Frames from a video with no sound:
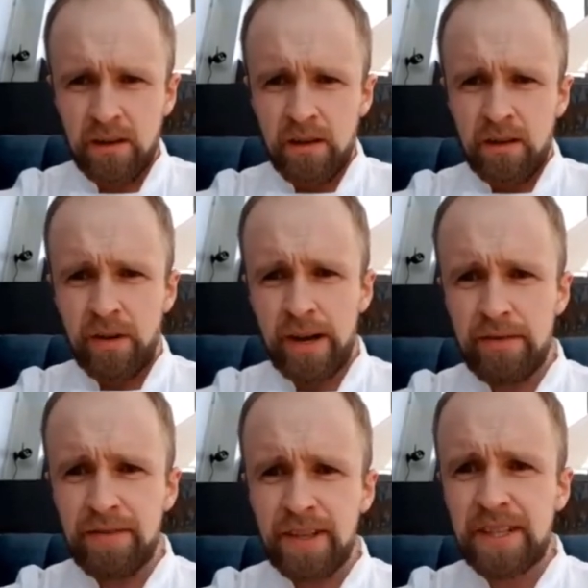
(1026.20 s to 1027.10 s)
Right, now
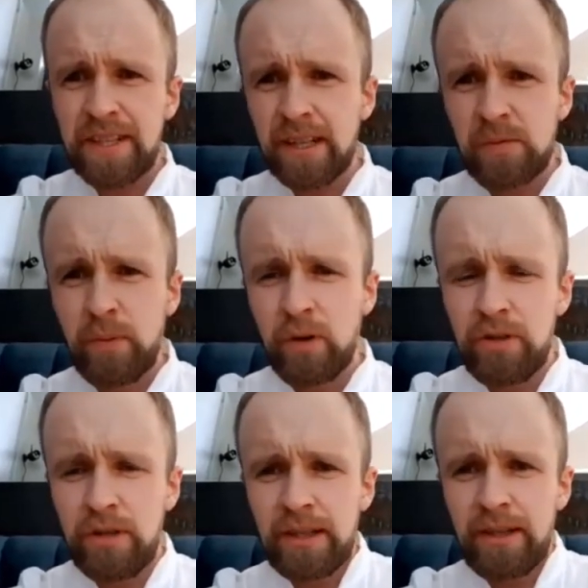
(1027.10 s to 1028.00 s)
if you take a spoon,
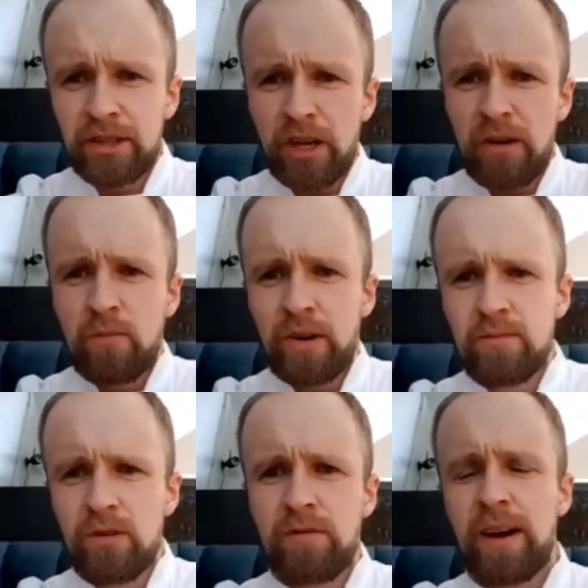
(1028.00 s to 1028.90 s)
you can even turn one of them
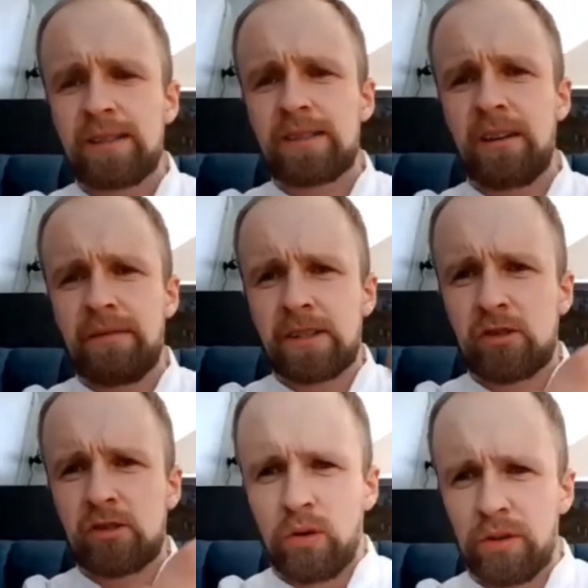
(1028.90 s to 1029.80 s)
over and see if it's
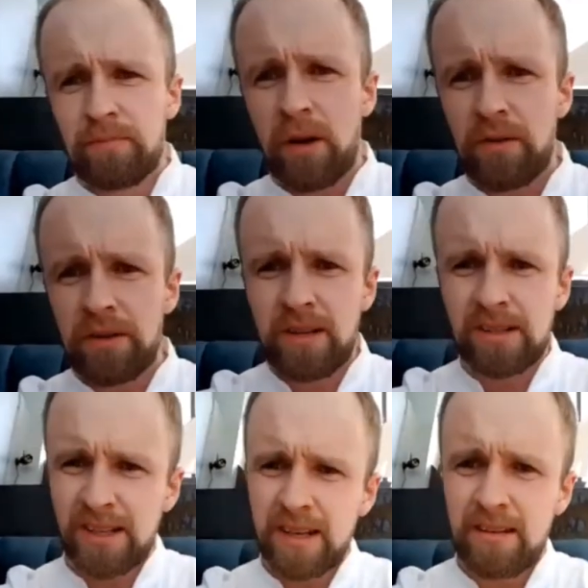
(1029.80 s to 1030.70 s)
golden brown on the other side.